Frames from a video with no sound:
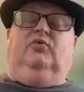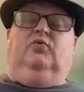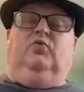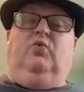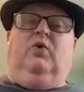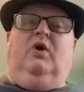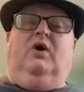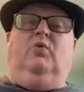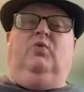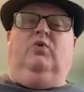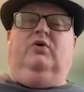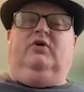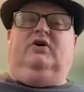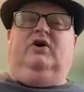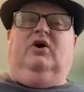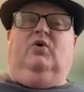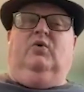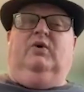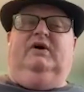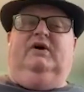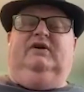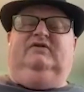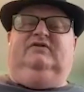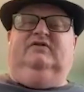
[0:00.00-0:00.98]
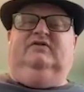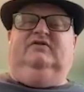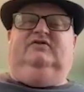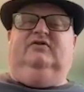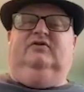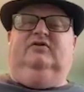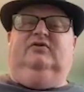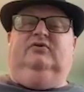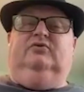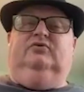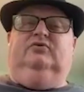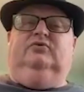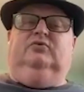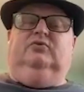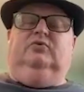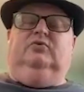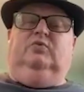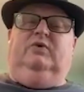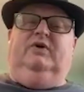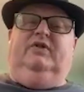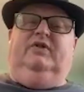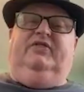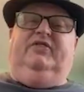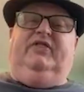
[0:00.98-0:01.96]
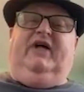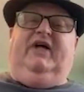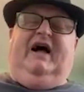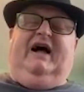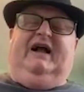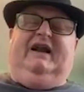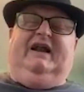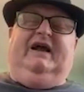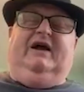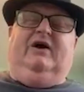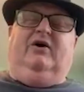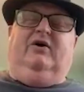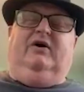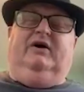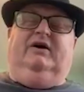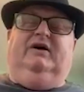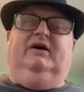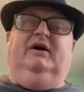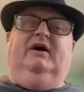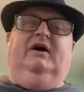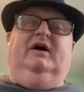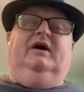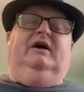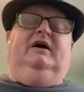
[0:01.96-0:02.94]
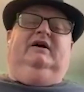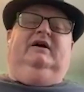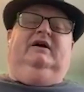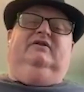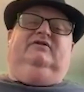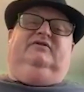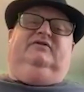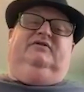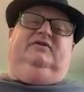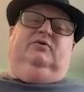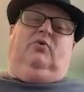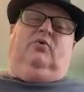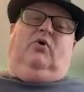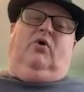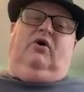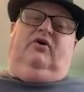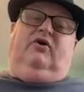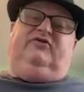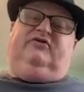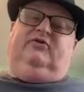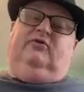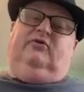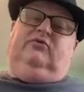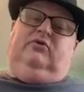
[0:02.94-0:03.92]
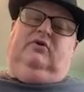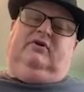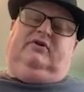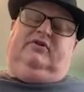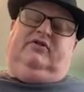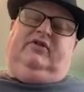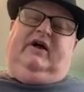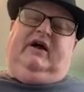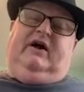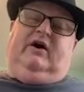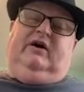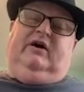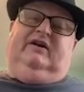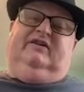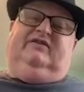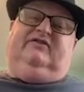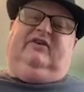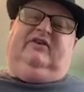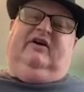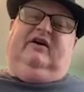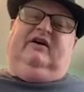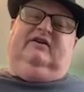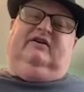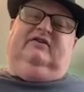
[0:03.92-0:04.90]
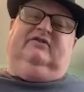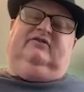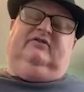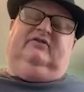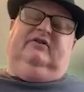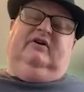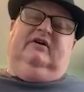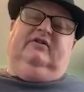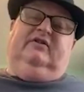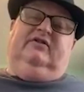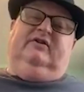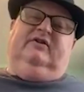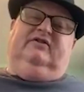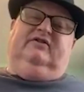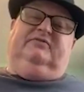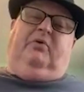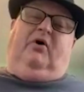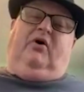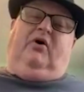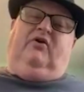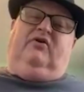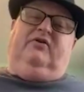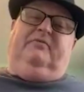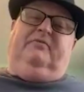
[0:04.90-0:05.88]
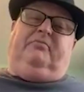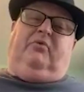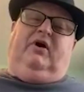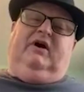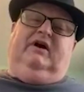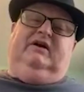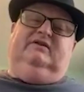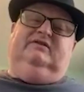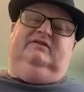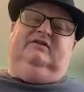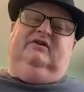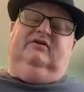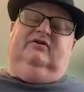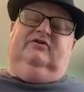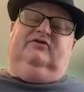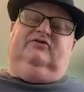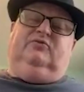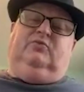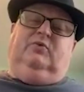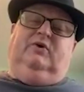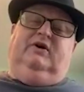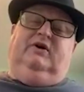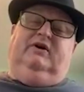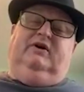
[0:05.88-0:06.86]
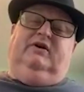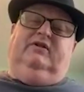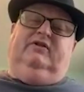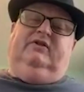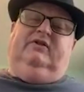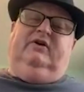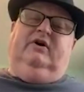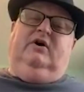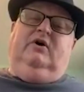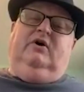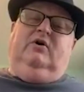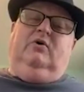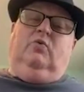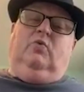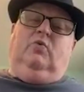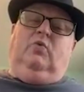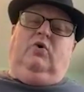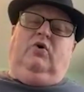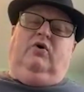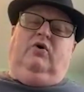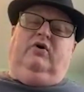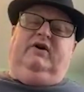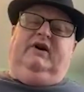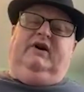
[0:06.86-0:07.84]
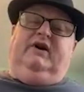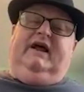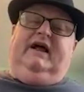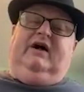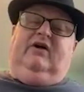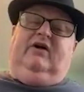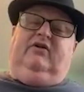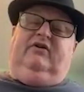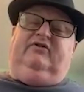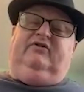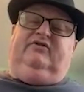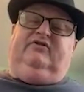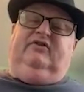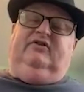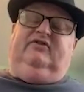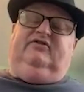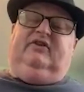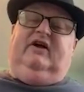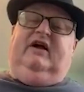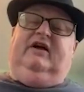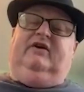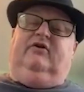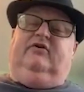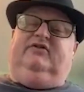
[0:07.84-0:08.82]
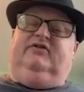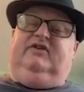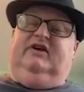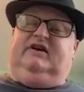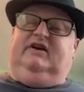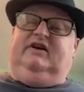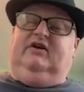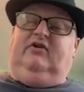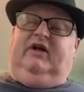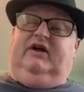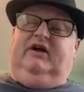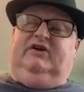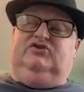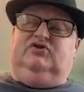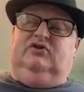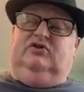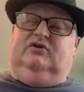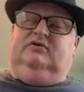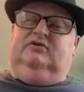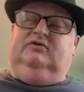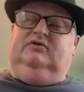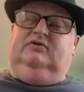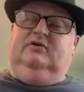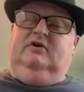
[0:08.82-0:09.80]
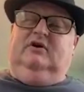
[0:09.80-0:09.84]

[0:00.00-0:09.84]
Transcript: So what we're going to do with that area is if you also look there, it says this part of the brain deals with word analysis and articulation.